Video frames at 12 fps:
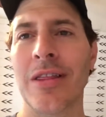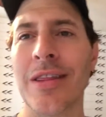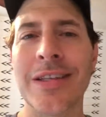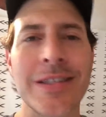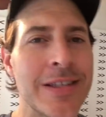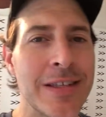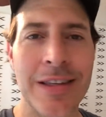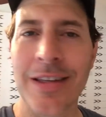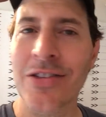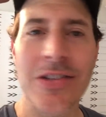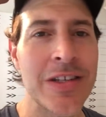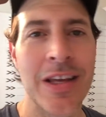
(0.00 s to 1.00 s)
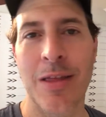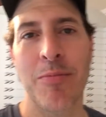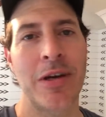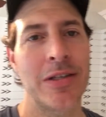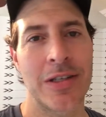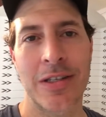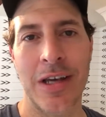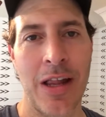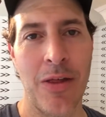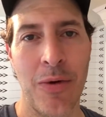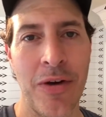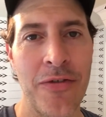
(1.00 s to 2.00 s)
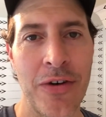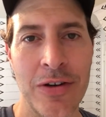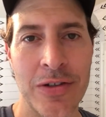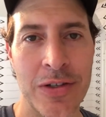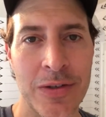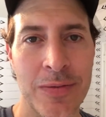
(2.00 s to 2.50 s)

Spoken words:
Let's just get the basics out of the way first.